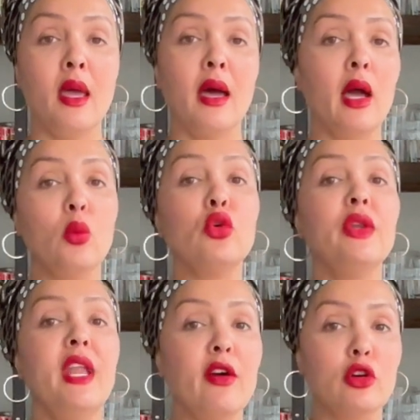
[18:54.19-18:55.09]
I will
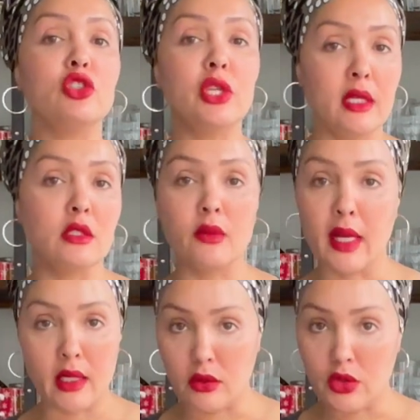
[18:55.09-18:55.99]
never change the way
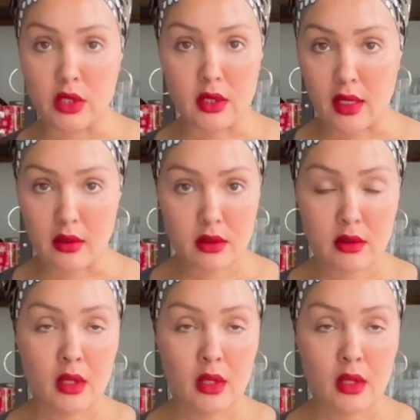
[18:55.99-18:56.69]
I do cheesecakes.